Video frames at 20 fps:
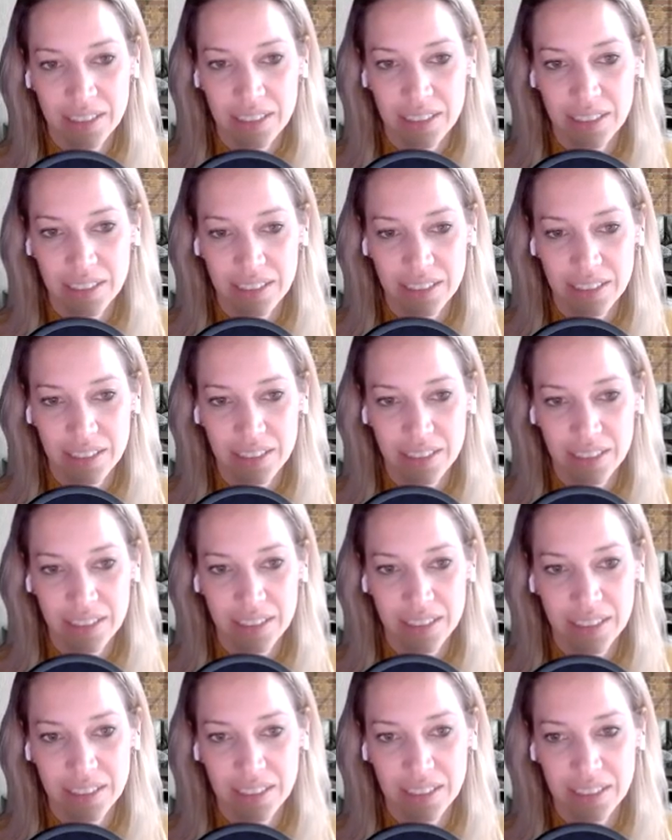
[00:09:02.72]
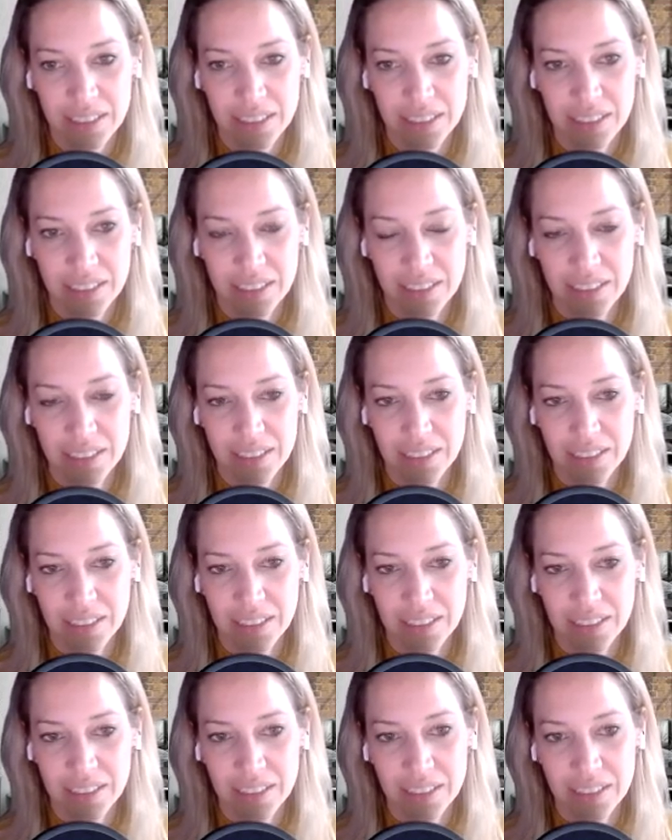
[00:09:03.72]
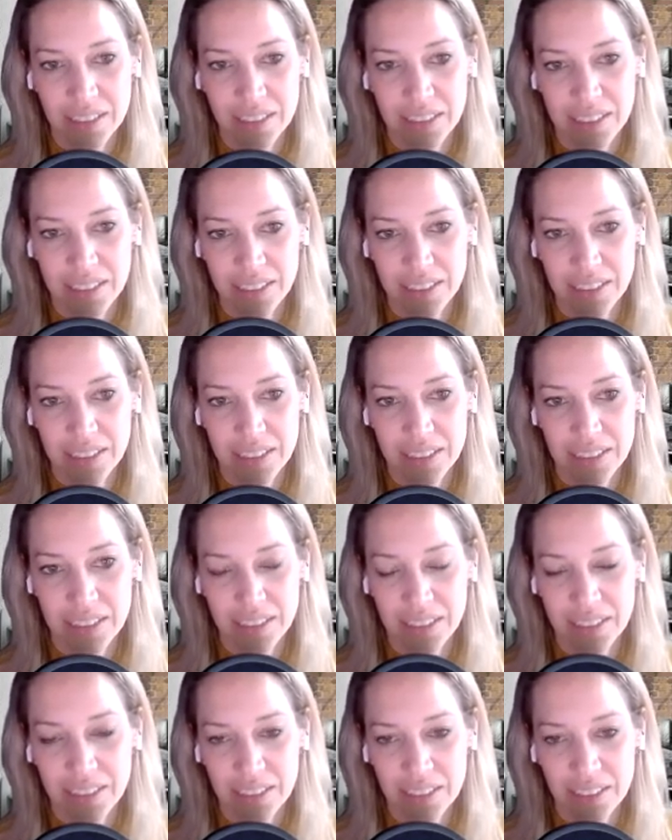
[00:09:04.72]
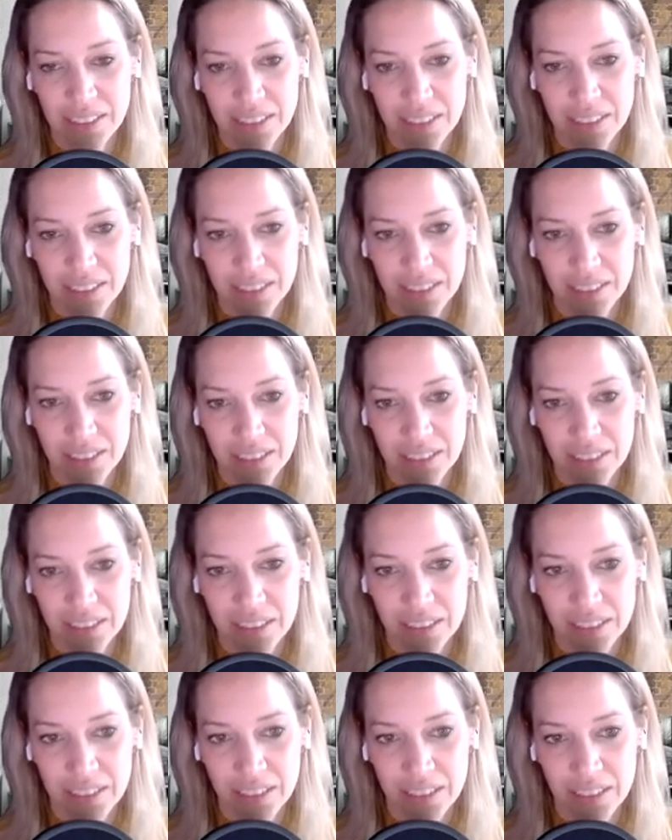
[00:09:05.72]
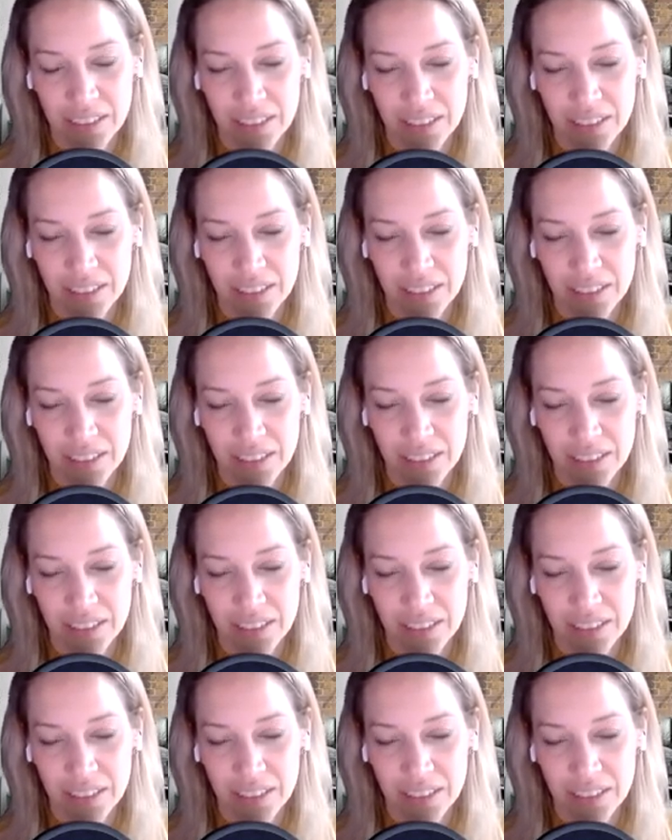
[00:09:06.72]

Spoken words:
No words are spoken by the person on screen.